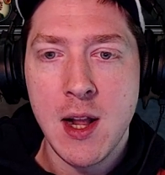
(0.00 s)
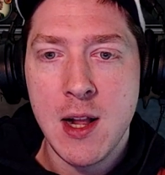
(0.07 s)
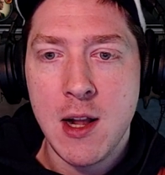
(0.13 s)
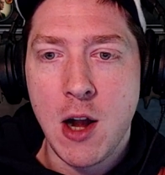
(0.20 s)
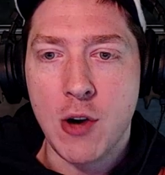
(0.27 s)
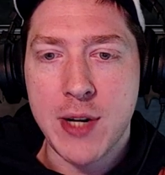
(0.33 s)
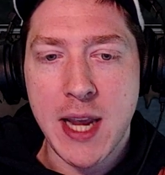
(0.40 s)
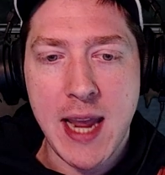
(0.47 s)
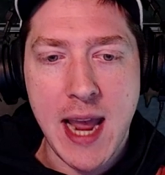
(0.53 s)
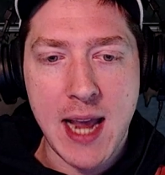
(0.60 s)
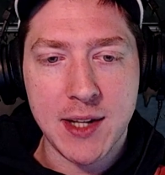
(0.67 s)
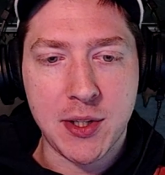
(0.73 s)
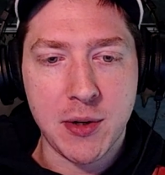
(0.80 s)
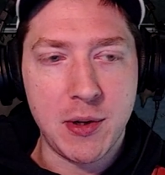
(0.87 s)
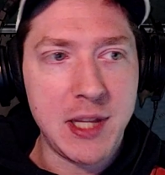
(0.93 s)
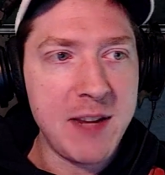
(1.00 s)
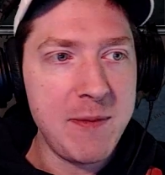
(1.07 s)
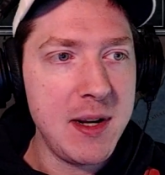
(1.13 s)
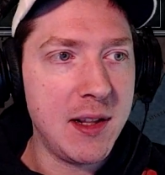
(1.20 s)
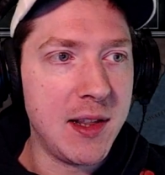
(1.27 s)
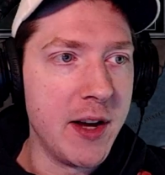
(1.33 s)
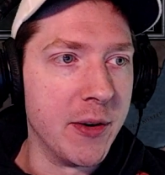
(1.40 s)
Okay, asshole, leave me
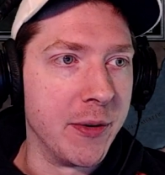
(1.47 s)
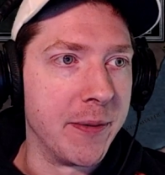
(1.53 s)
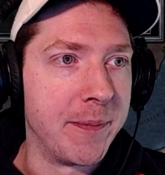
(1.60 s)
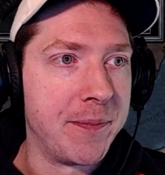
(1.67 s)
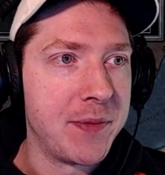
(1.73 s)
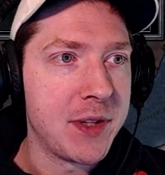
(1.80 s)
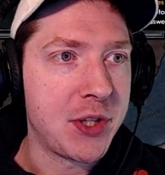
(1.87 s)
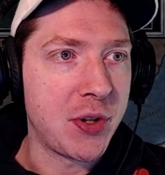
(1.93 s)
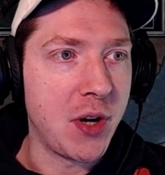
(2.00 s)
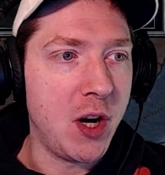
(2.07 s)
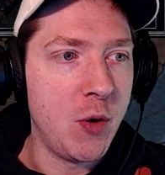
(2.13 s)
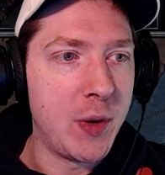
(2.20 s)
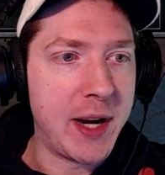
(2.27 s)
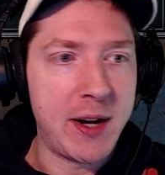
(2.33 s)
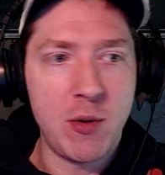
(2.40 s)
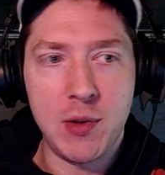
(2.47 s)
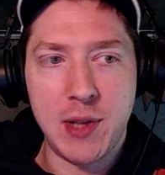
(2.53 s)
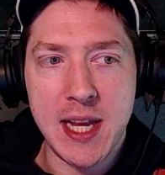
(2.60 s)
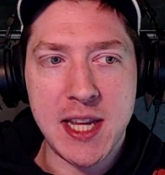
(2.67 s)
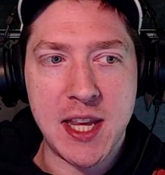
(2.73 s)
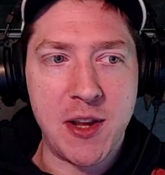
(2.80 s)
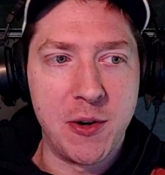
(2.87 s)
alone. Sir Owen, I don't
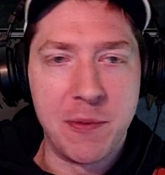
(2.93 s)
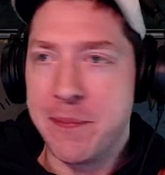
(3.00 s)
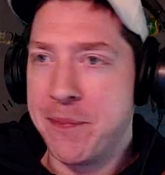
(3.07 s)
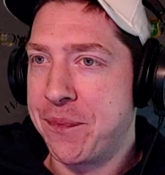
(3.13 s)
like you.